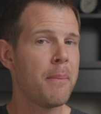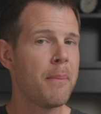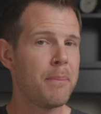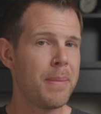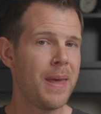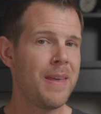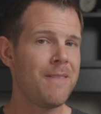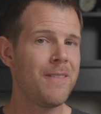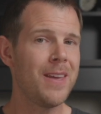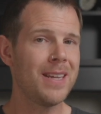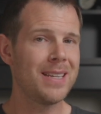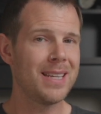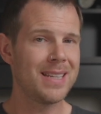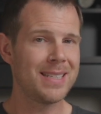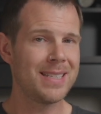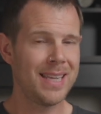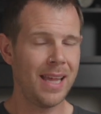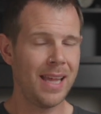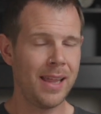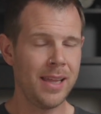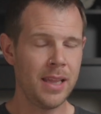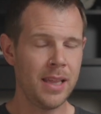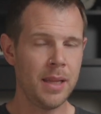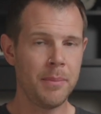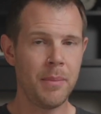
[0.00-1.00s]
pivot to
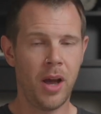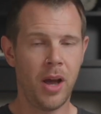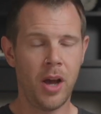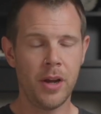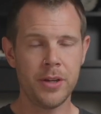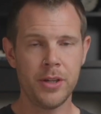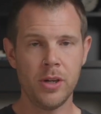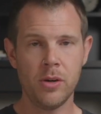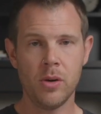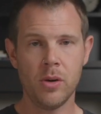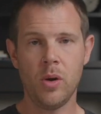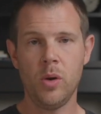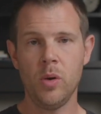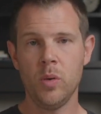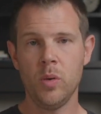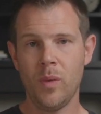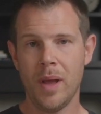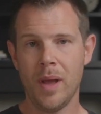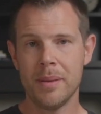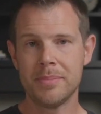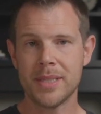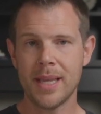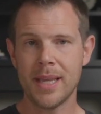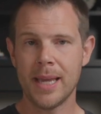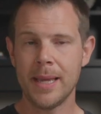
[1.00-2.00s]
selling them on your own
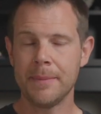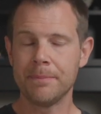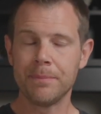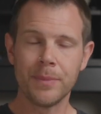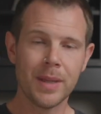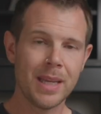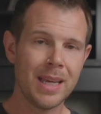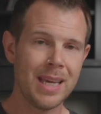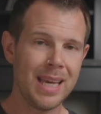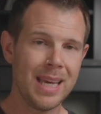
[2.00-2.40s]
website,